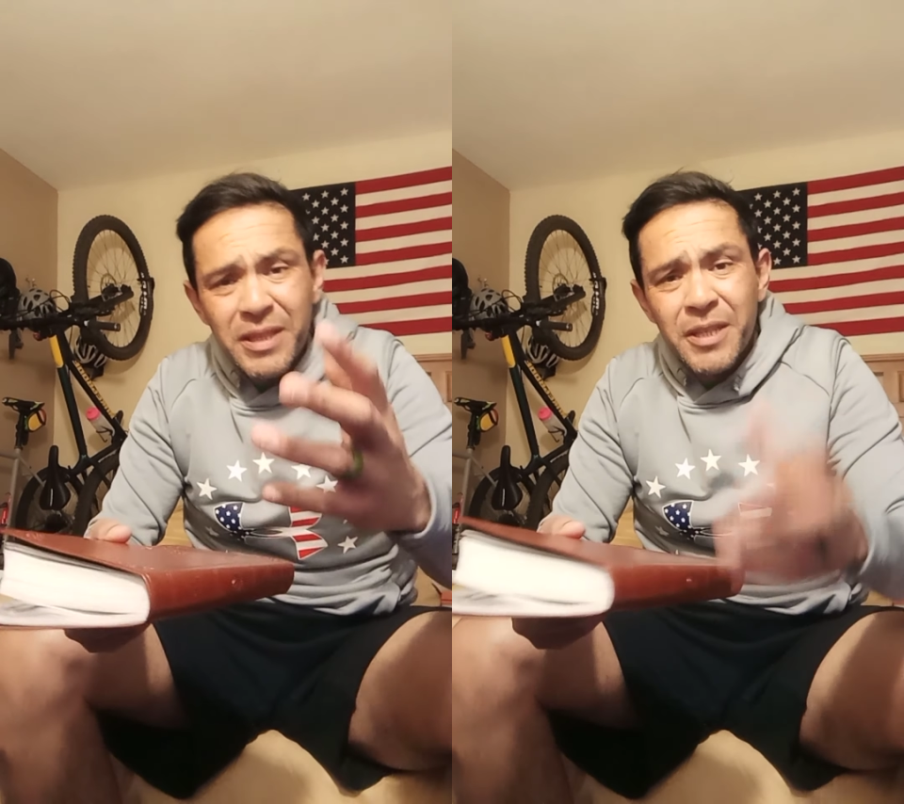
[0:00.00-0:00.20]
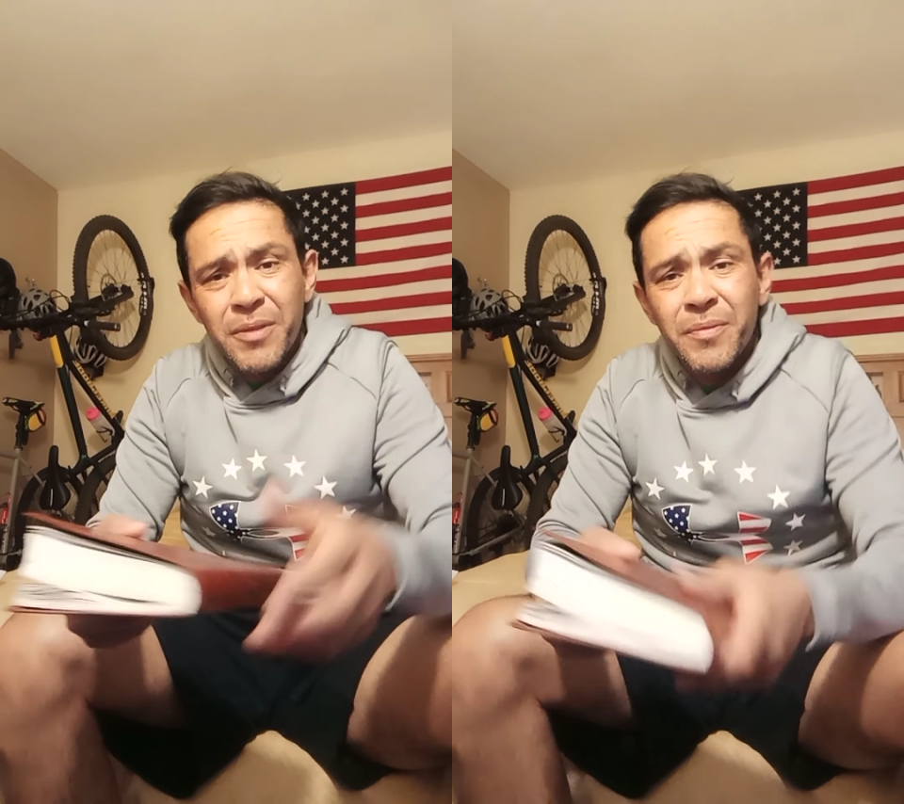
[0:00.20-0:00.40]

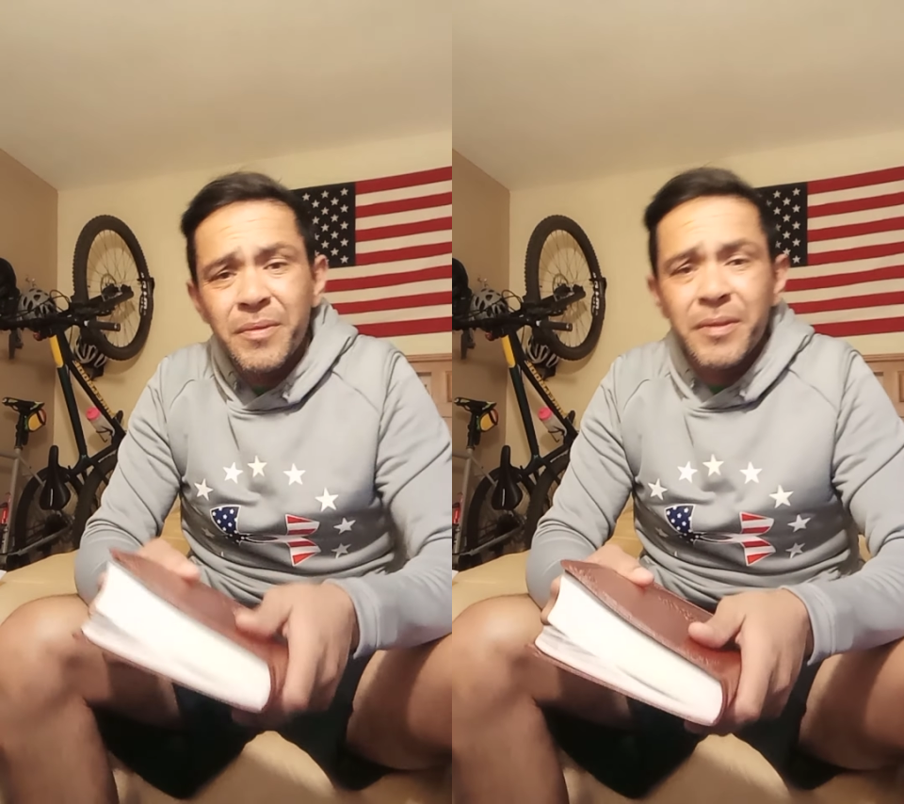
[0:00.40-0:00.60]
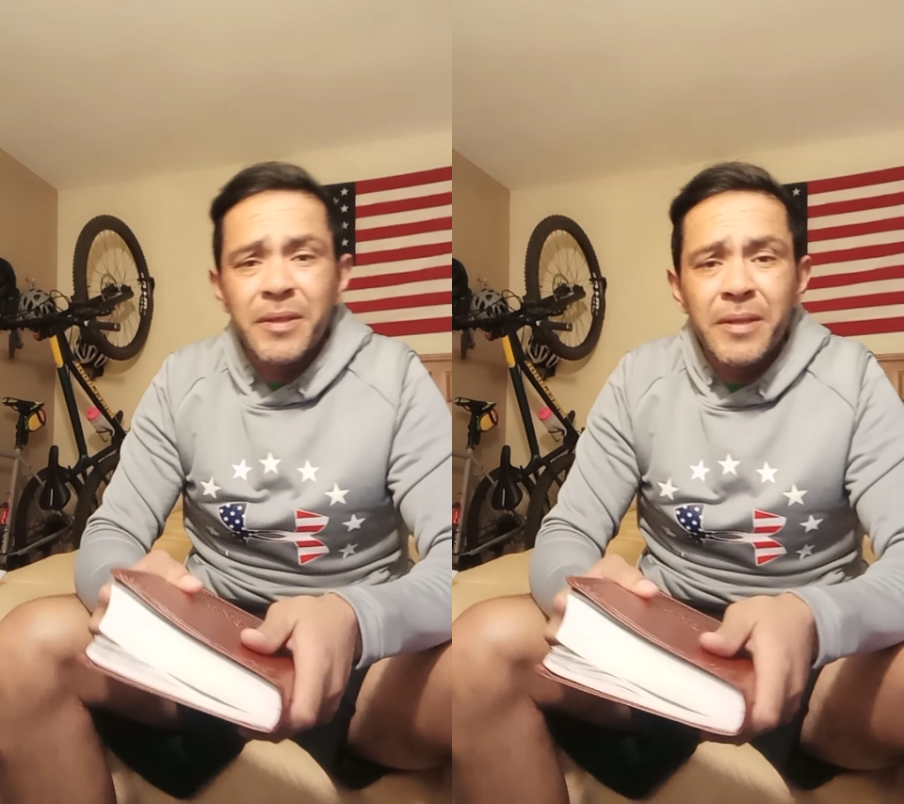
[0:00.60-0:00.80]
you.
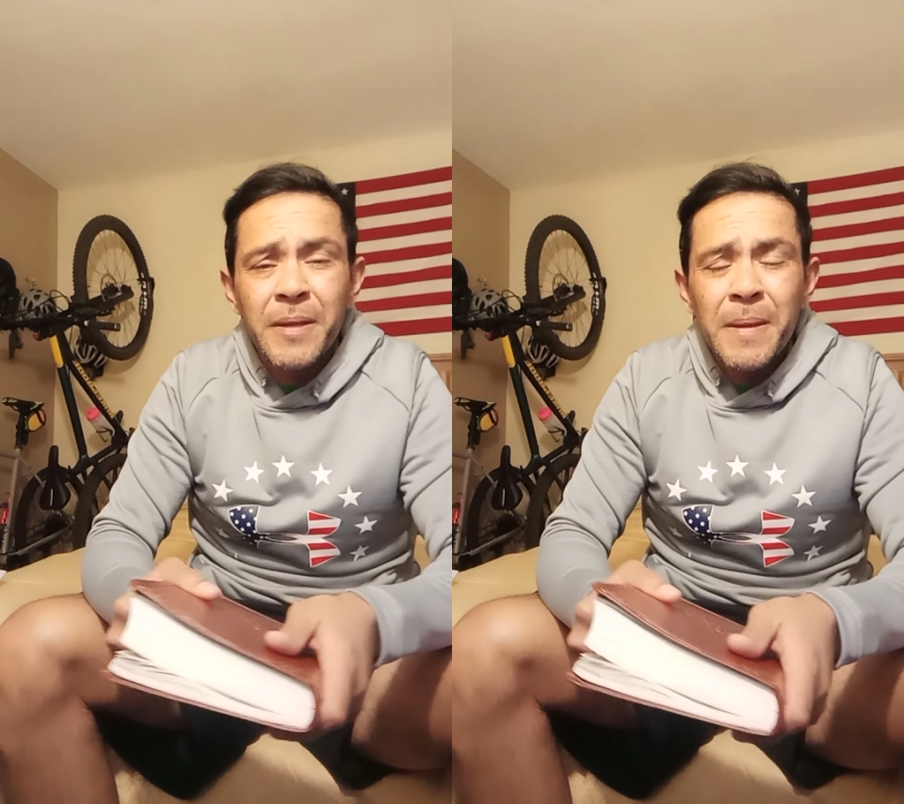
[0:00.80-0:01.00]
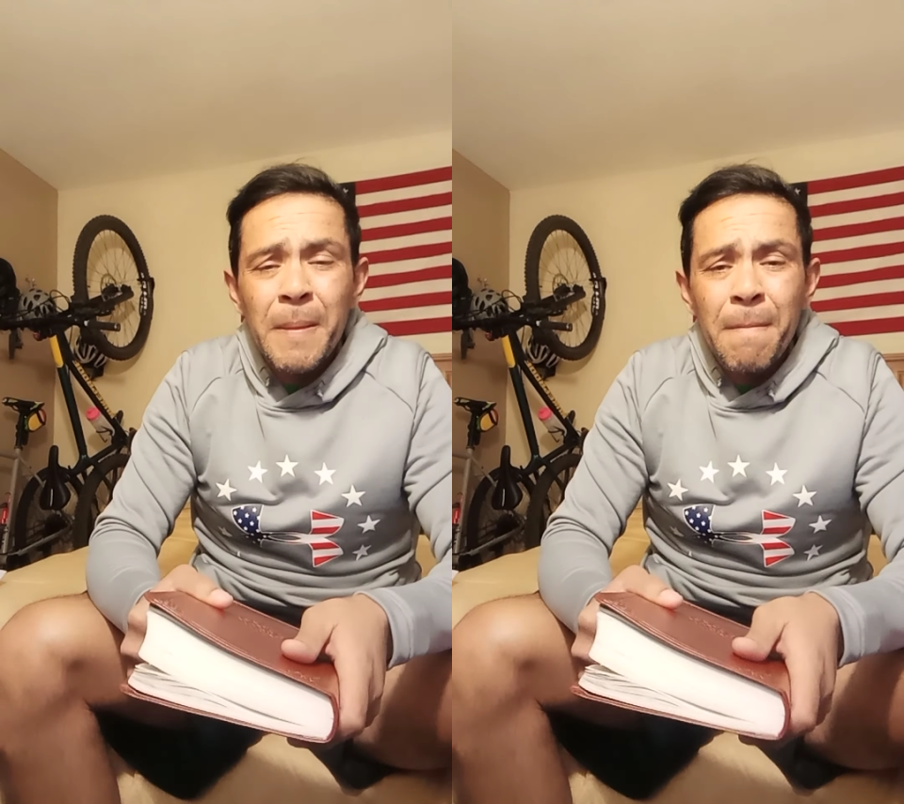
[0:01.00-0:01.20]

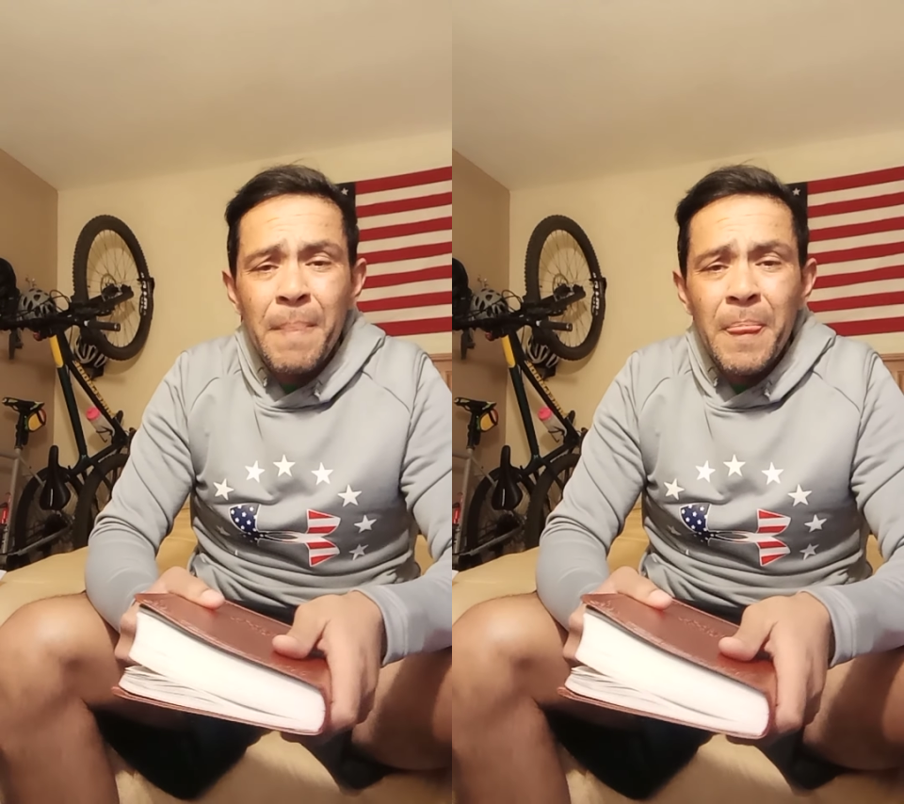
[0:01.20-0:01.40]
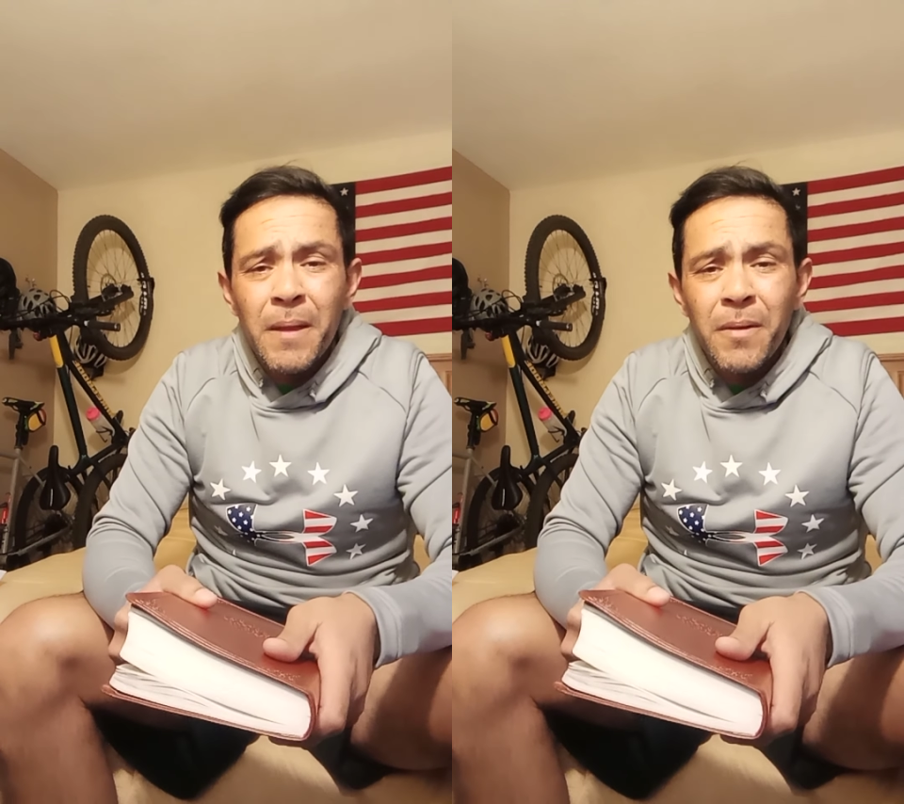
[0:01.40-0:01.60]

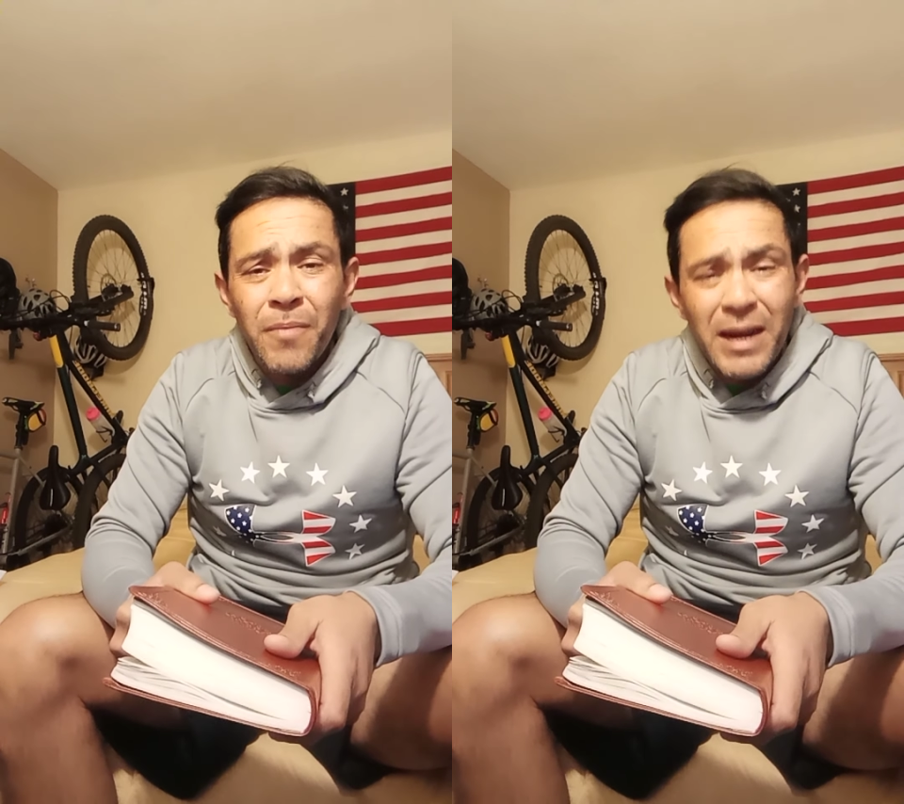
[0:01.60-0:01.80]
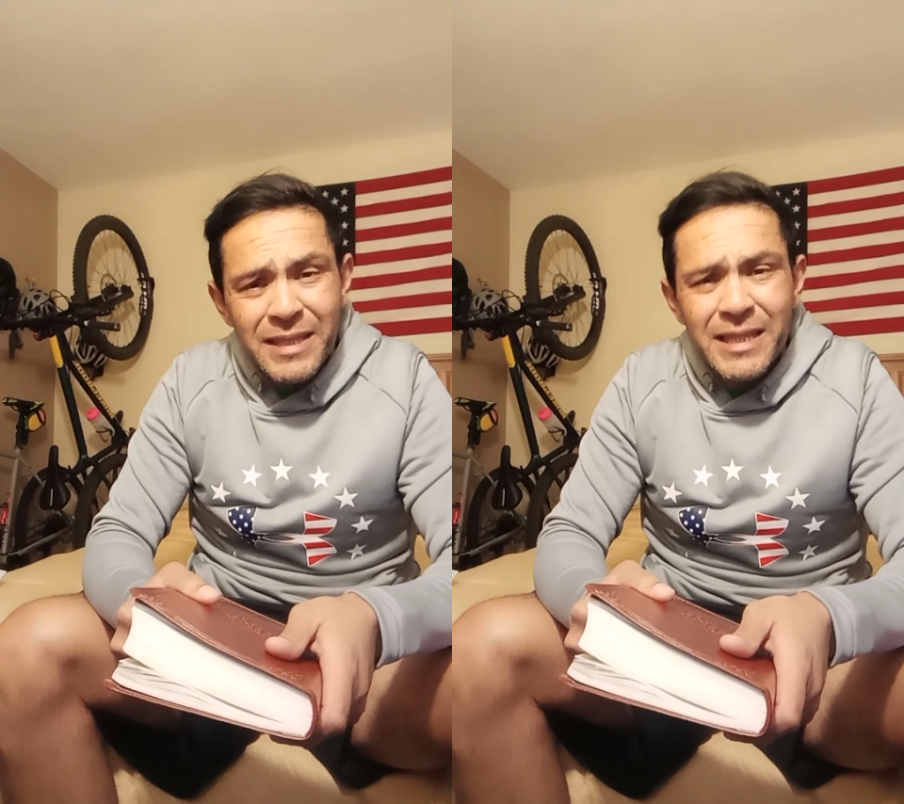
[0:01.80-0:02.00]

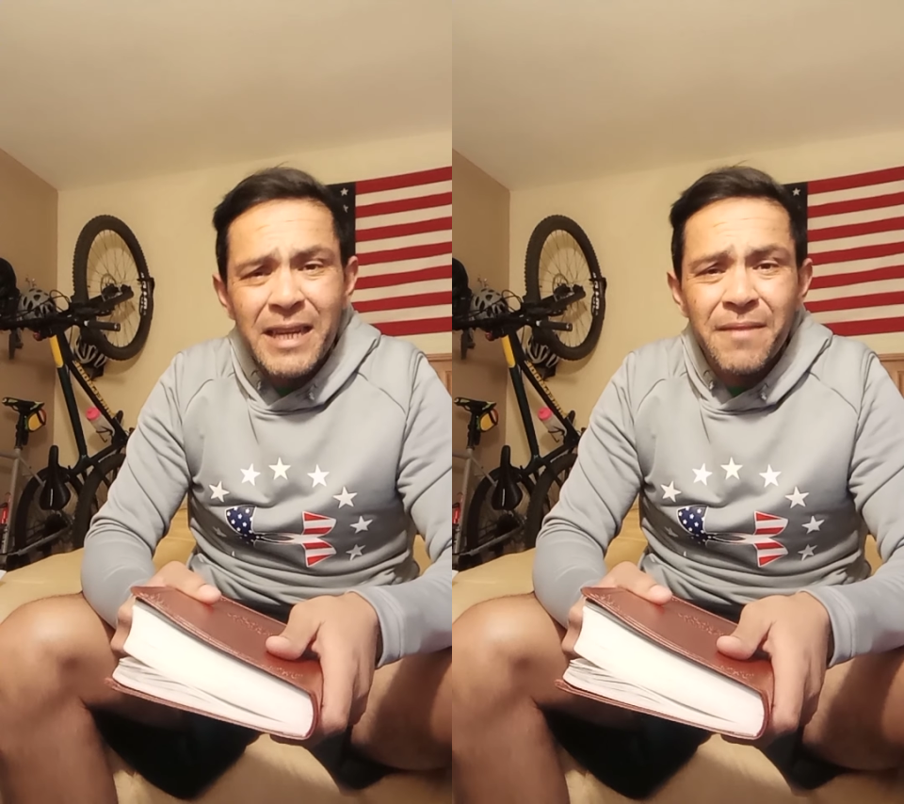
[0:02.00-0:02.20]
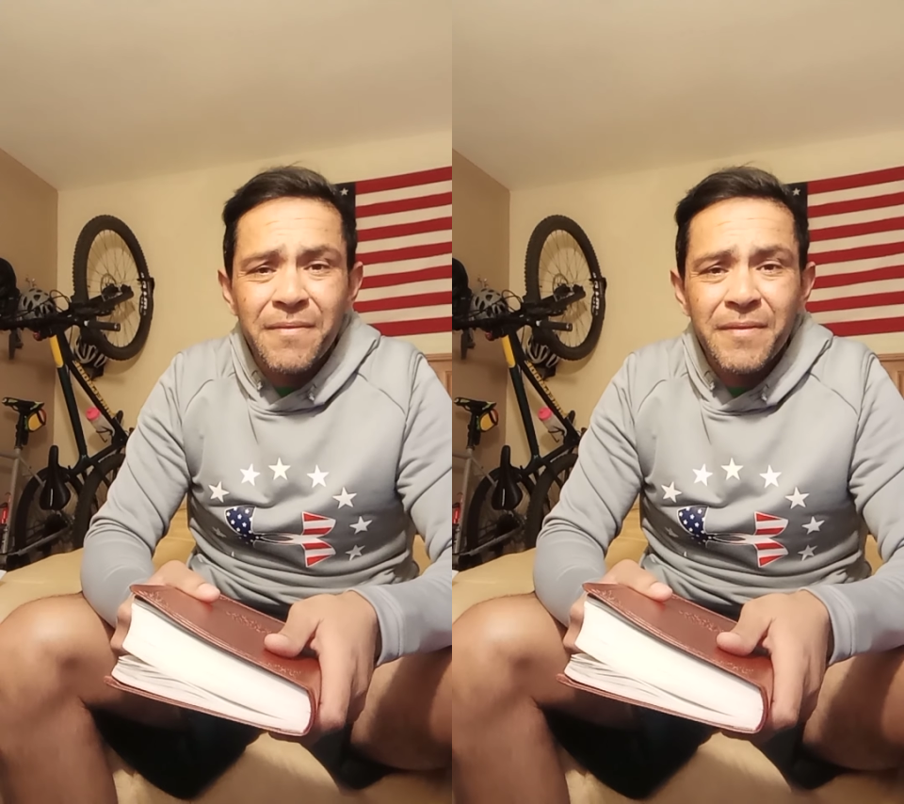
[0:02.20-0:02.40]
Ride safe.